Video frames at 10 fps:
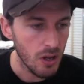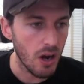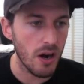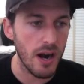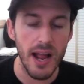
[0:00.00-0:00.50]

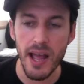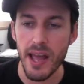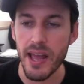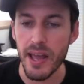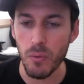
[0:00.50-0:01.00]

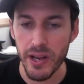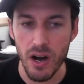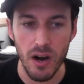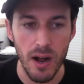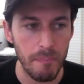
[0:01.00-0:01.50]
Alright, we
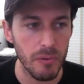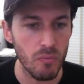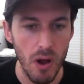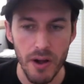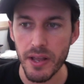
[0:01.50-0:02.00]
are up
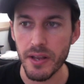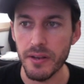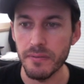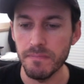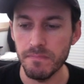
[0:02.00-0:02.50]
and
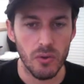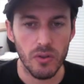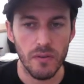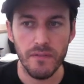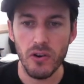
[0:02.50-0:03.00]
running.
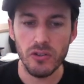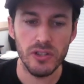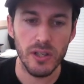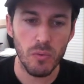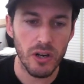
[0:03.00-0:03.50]
The first
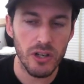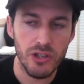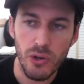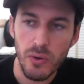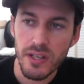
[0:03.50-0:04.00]
thing we're going to
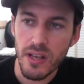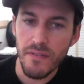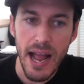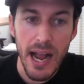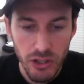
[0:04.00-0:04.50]
do is
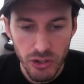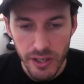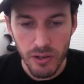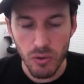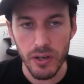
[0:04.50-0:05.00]
I've
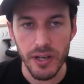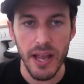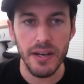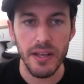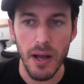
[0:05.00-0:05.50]
actually
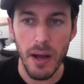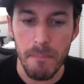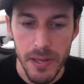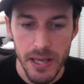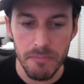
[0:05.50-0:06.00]
created a
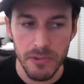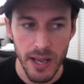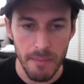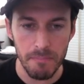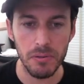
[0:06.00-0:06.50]
meme
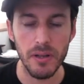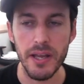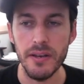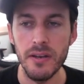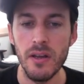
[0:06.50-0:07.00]

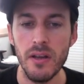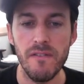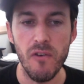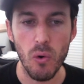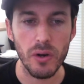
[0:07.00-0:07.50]
template
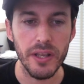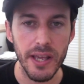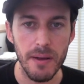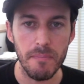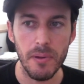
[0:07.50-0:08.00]
for
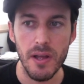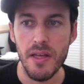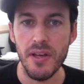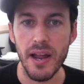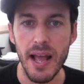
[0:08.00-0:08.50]
GIMP
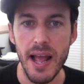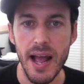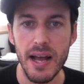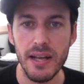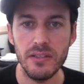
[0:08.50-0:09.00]
that
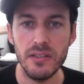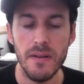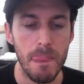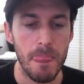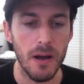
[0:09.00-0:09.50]
has
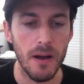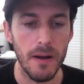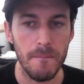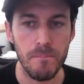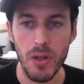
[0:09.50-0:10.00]

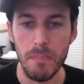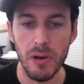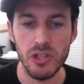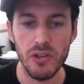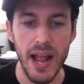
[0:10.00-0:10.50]
a
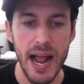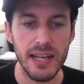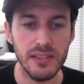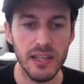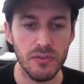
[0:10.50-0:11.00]
bunch of
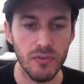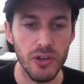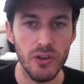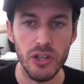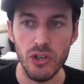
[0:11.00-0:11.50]
assets for
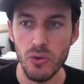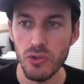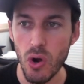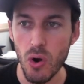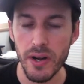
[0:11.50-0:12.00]
you to use
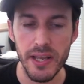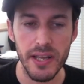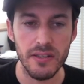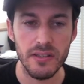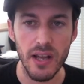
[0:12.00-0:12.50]
already
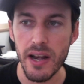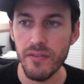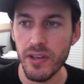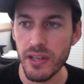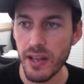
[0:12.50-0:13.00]
inside
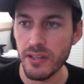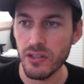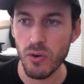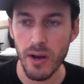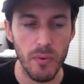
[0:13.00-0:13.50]
of it, and it's a
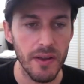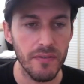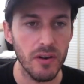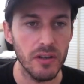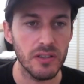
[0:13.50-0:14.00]
great way
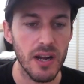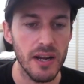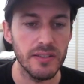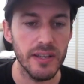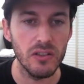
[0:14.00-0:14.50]
for us to kind of take a